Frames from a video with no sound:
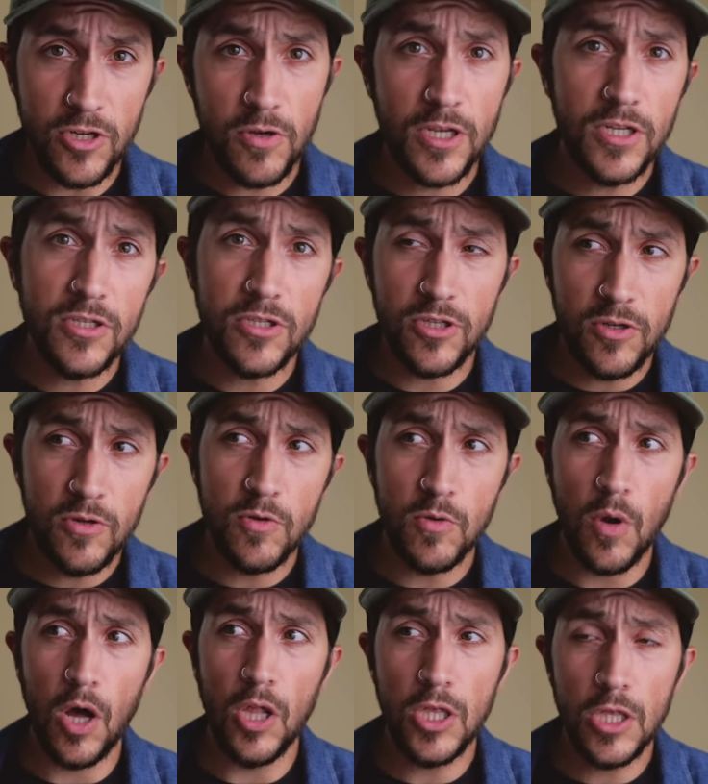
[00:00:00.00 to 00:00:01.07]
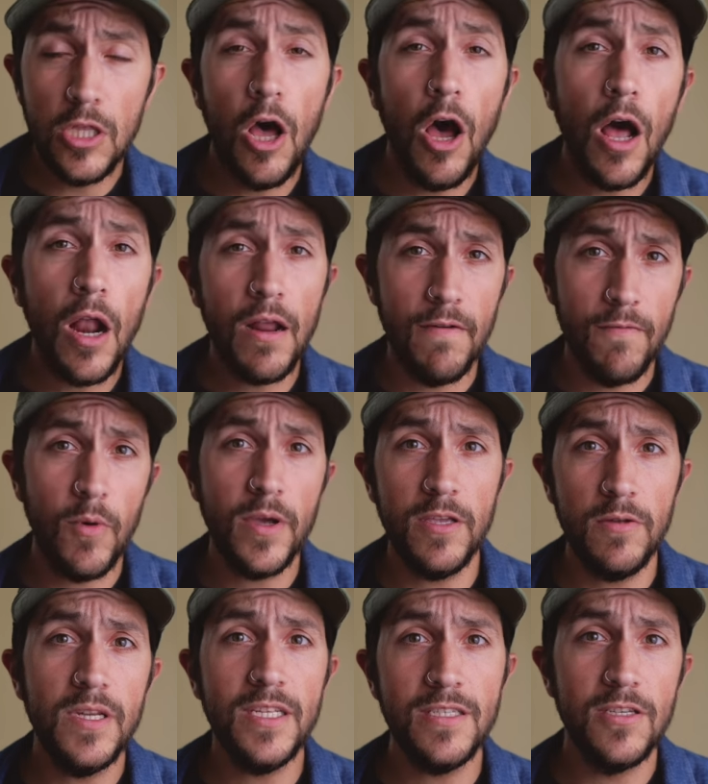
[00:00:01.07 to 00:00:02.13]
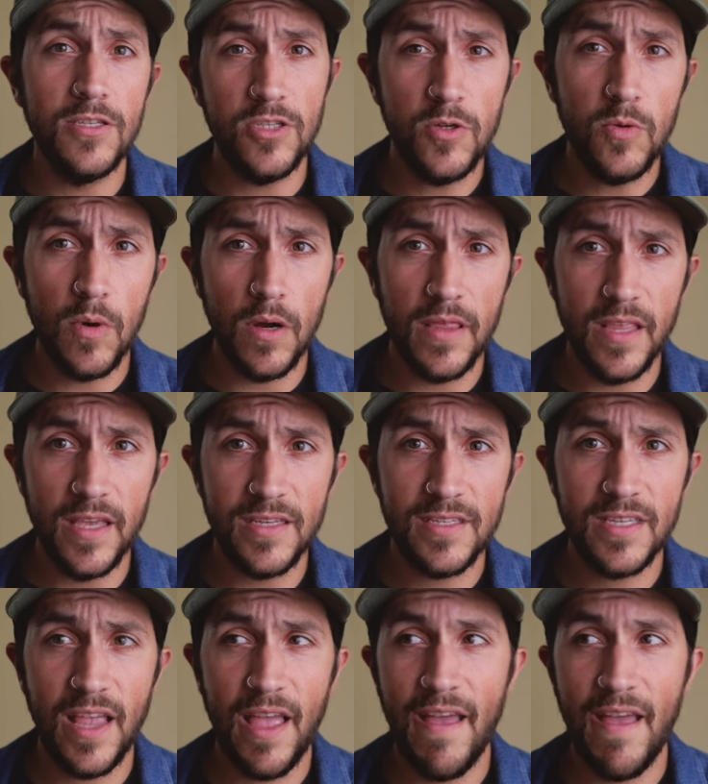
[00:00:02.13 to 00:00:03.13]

You can do a lot of what you need to do on this,